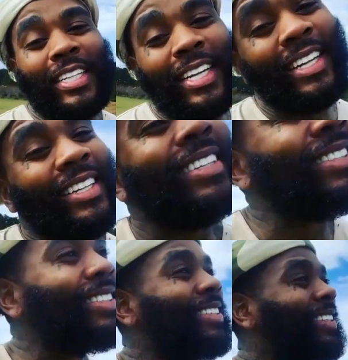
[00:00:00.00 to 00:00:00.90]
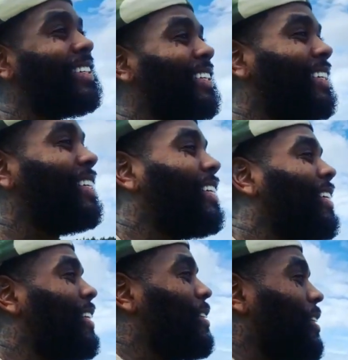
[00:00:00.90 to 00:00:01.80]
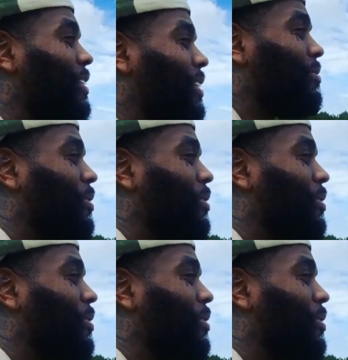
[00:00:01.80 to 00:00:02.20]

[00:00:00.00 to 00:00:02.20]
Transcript: saying that he's not about that life.